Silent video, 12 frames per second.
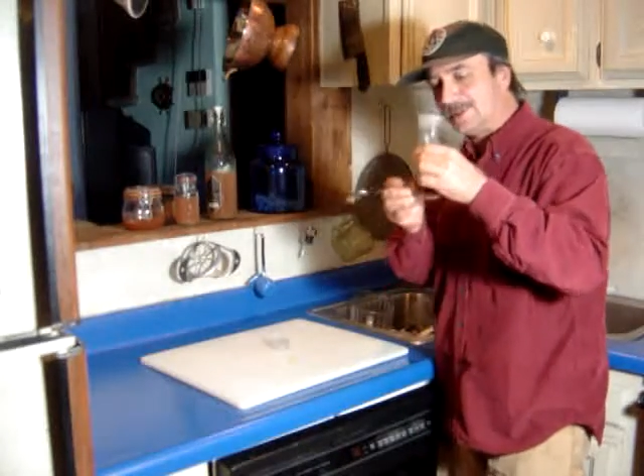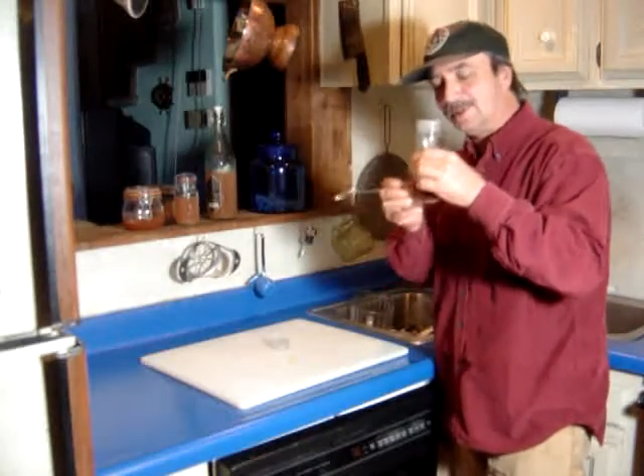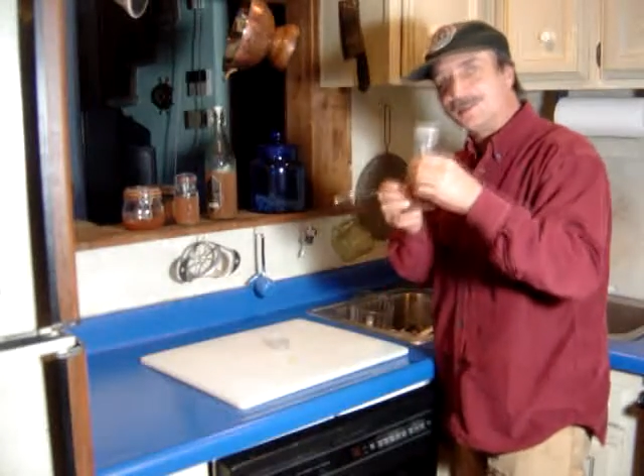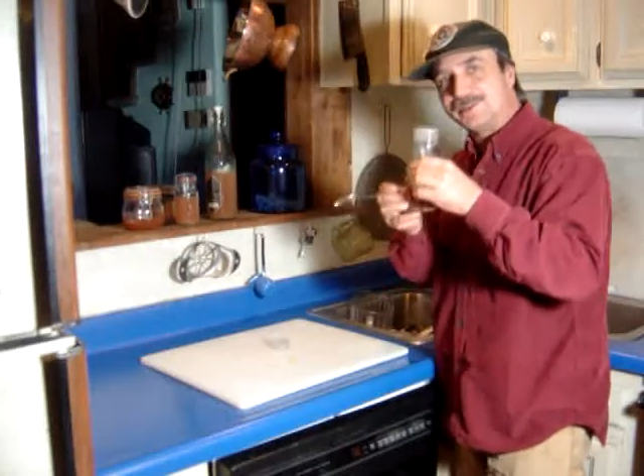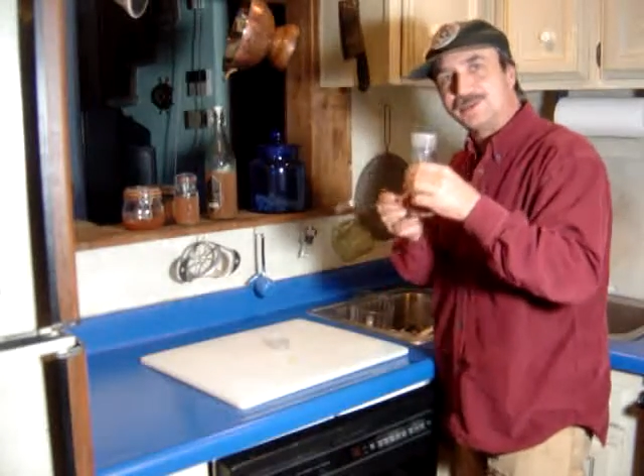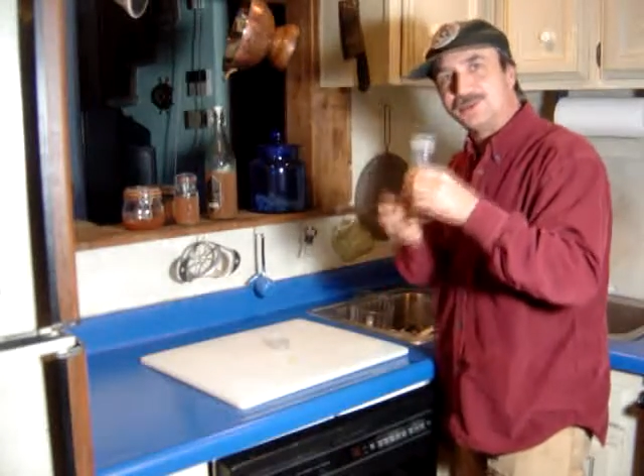I
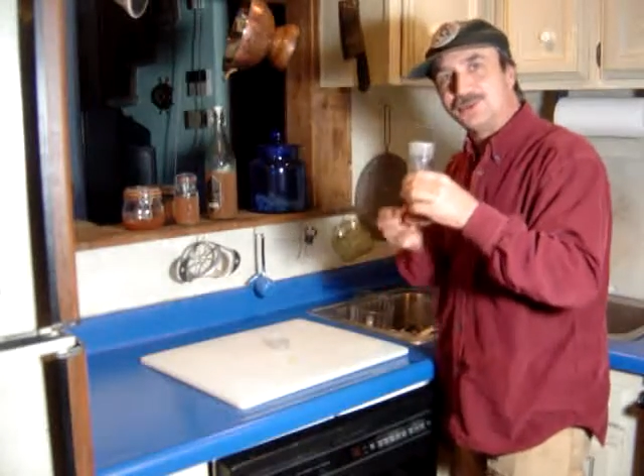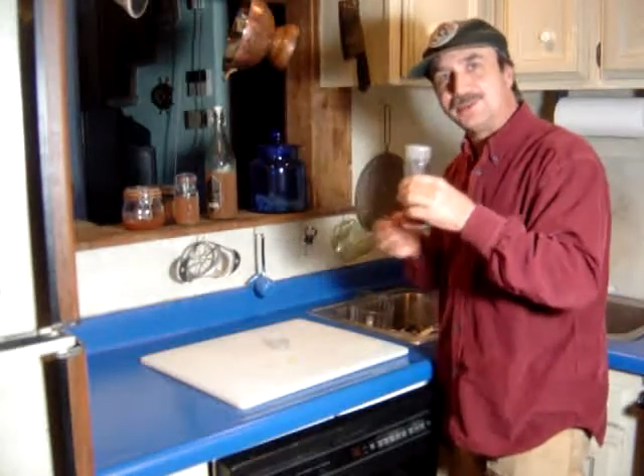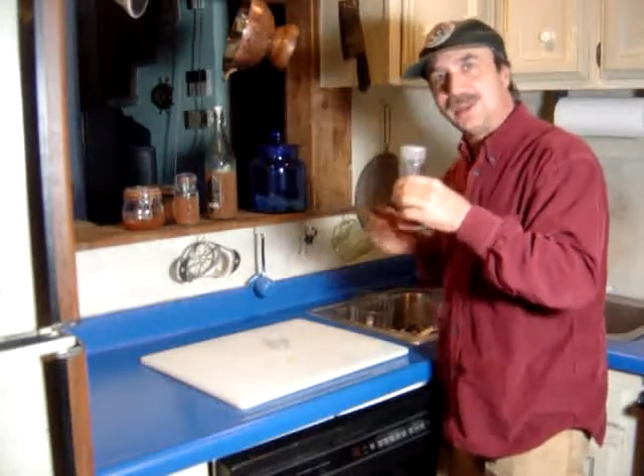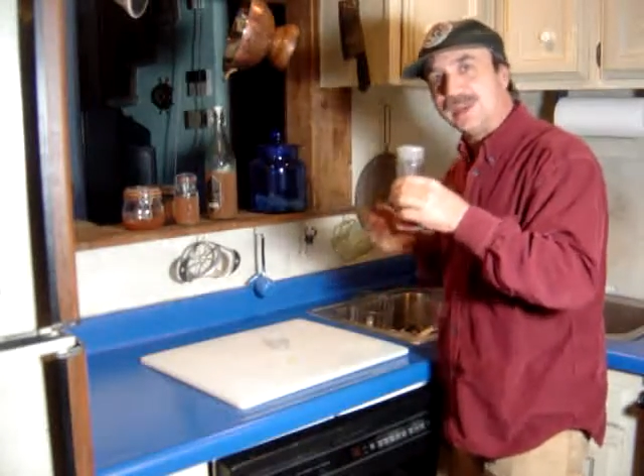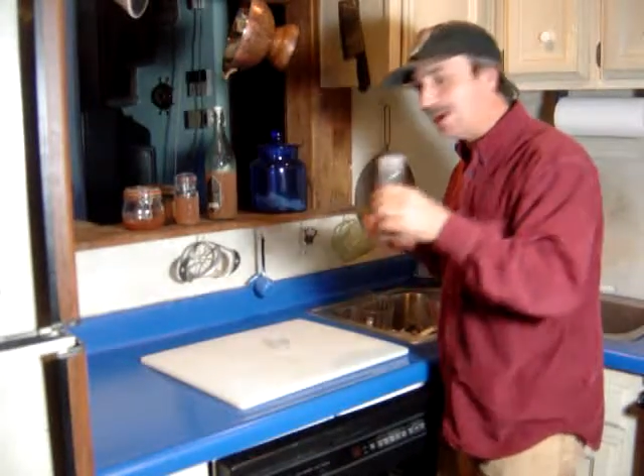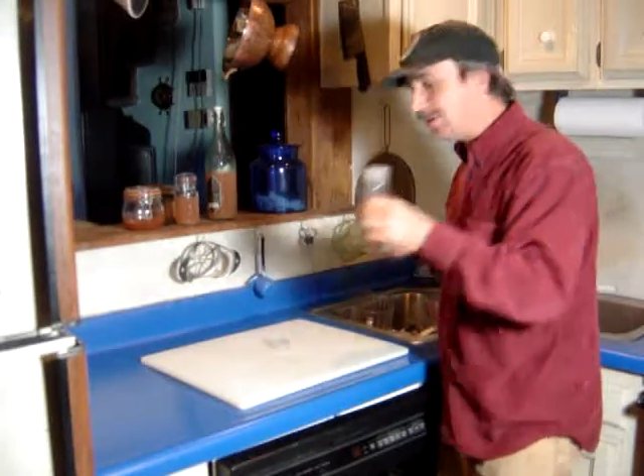mean, it's cooked
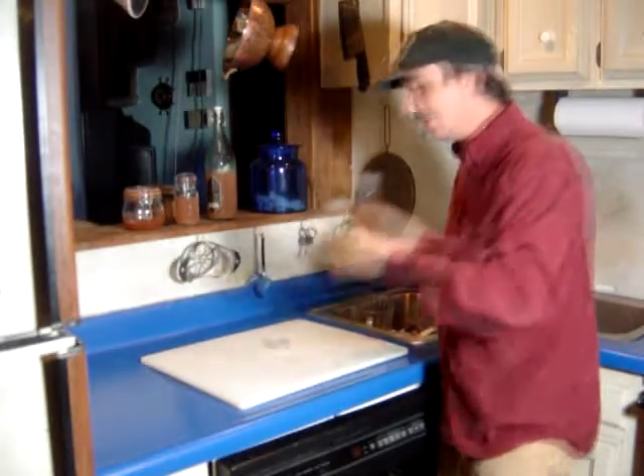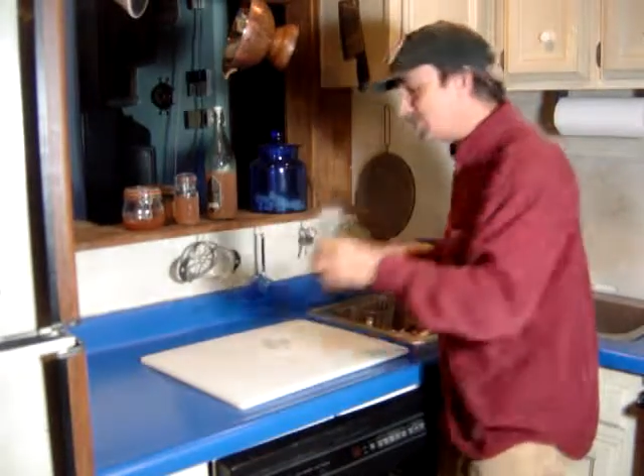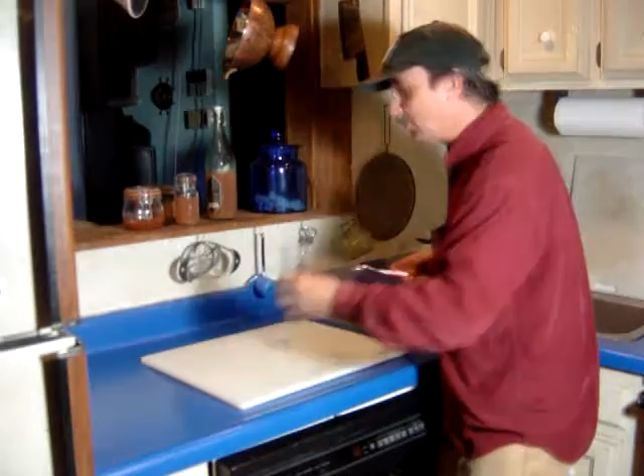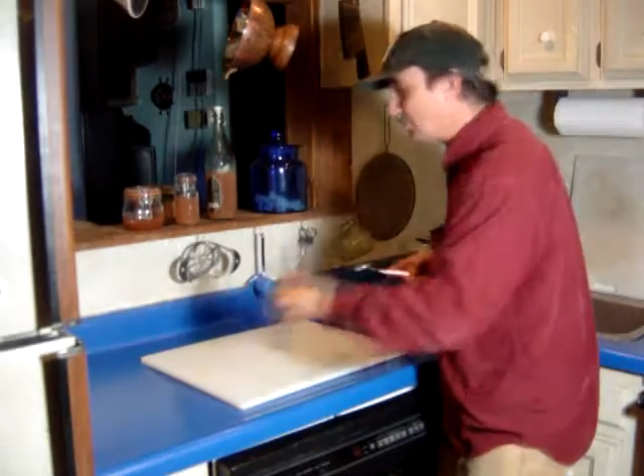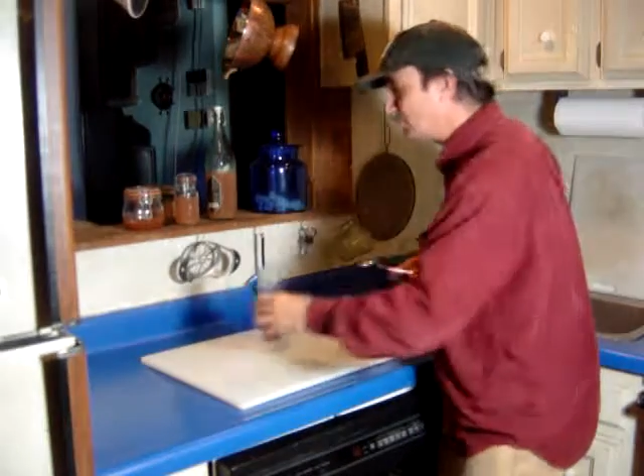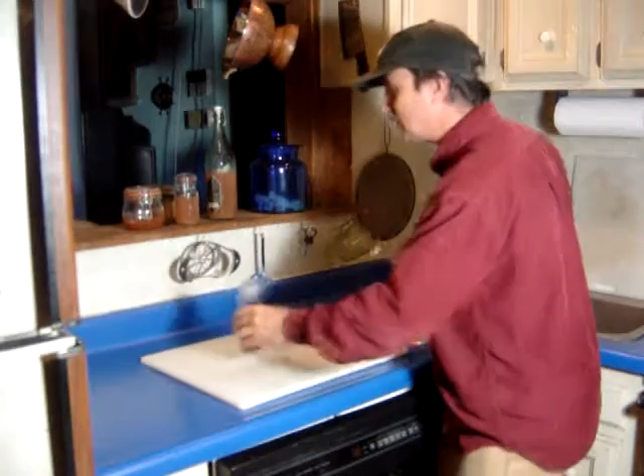down. It's
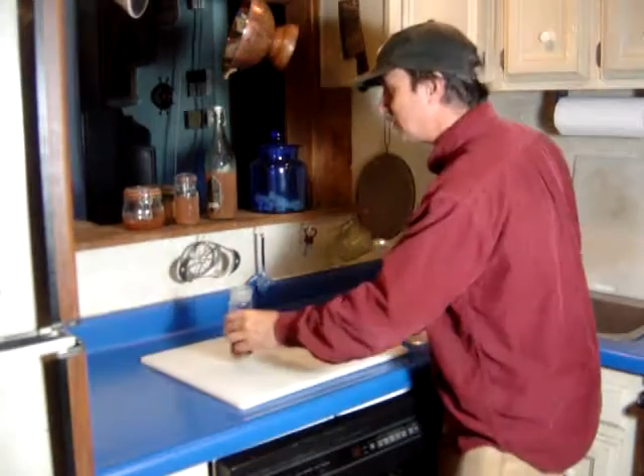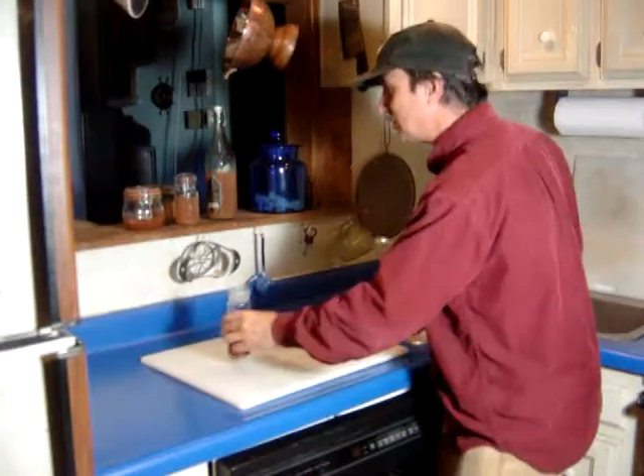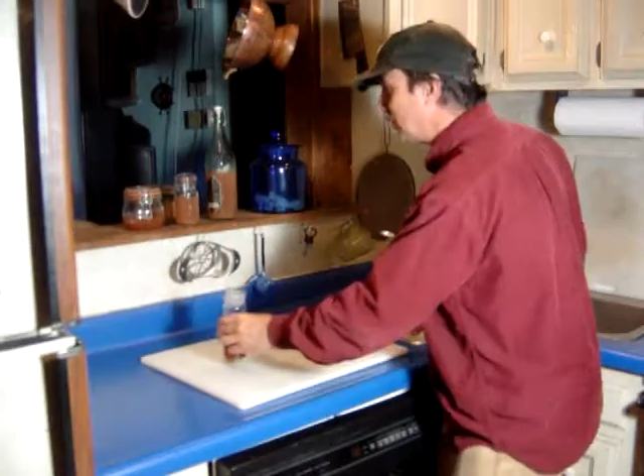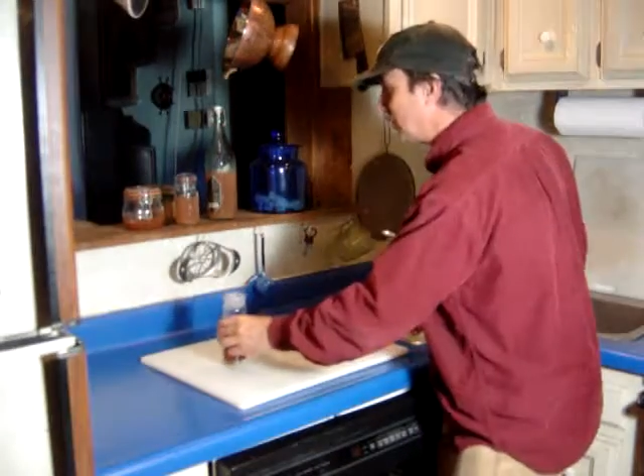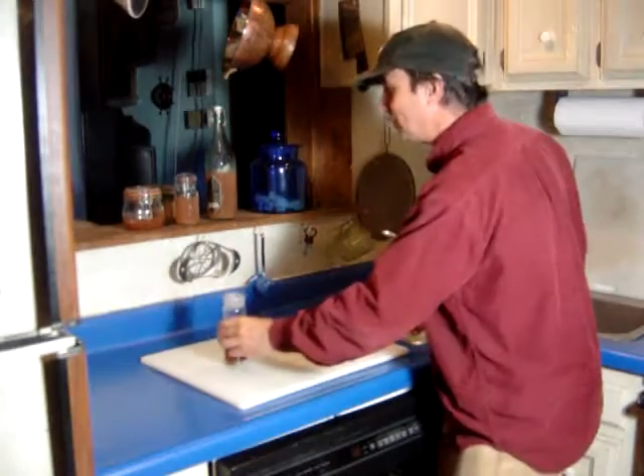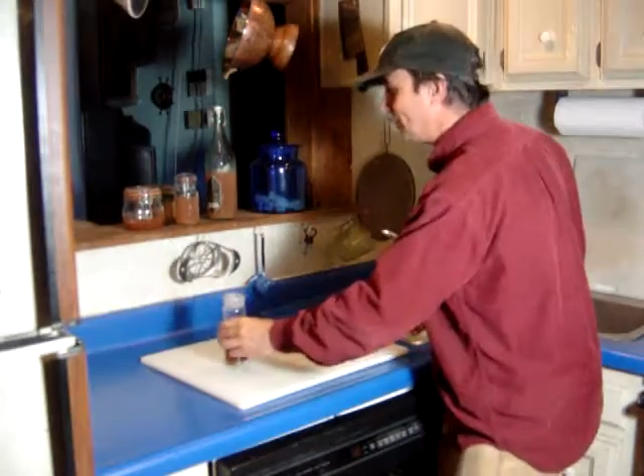almost a
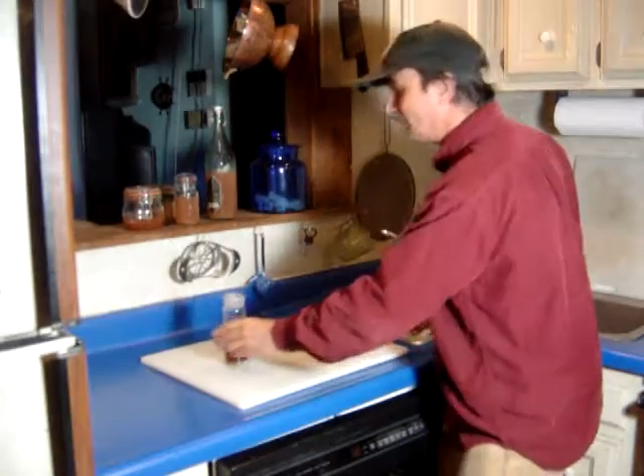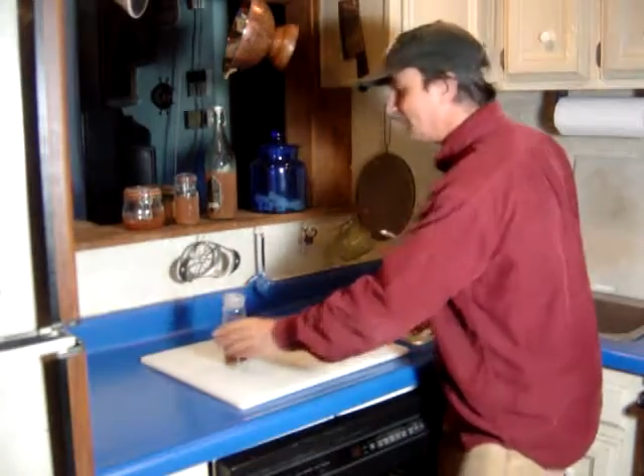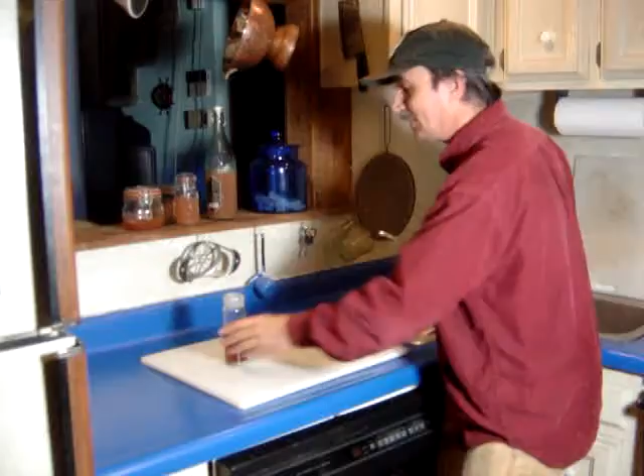syrup.